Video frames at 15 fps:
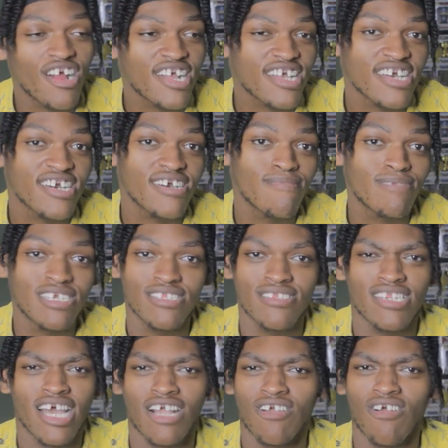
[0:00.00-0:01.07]
Who
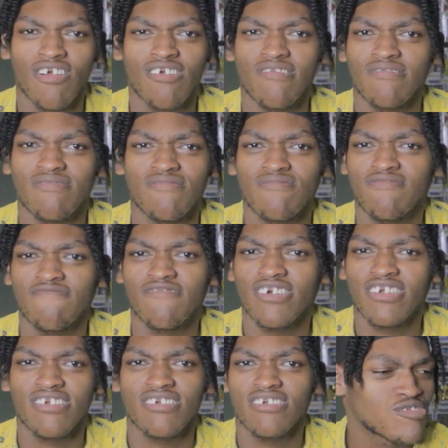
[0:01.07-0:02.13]
the fuck?
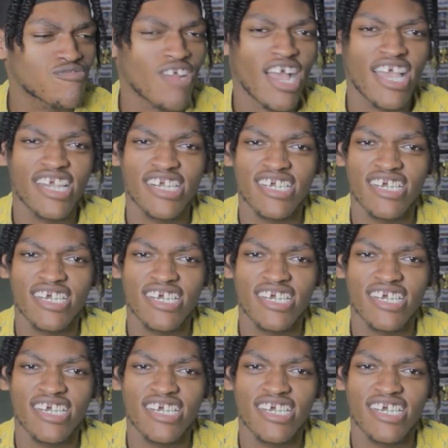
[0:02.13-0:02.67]
Jiraiya